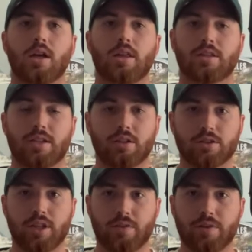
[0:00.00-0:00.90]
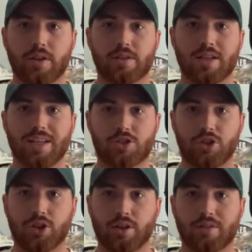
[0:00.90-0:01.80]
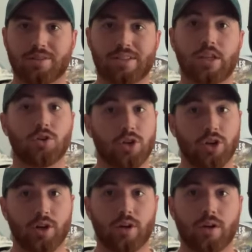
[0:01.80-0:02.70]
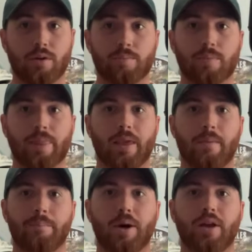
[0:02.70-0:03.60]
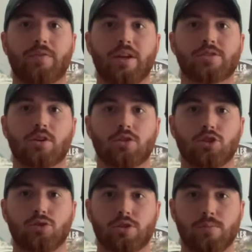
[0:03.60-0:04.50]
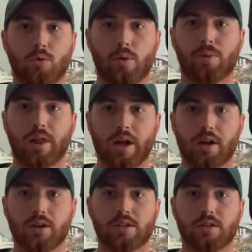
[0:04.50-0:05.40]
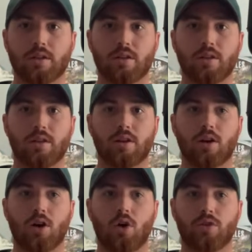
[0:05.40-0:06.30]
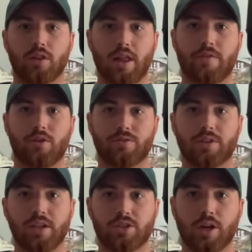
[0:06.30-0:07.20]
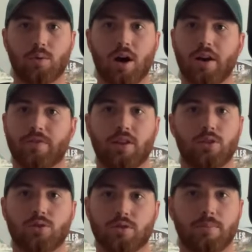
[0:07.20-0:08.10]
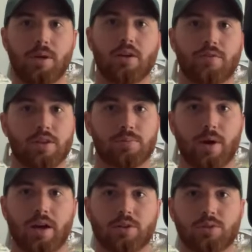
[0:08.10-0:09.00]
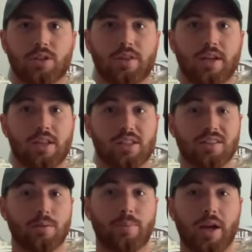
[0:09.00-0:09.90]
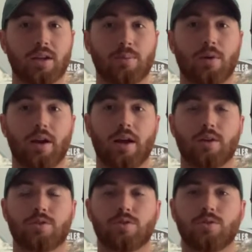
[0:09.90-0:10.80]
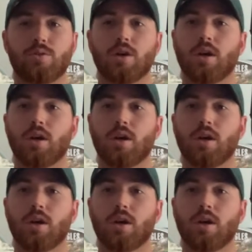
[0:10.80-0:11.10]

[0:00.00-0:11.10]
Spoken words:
The Steelers defense is good, still good, but if they start losing more players on the level of TJ Watt, if they lose a Mika Fitzpatrick, which I think he's a little banged up right now too,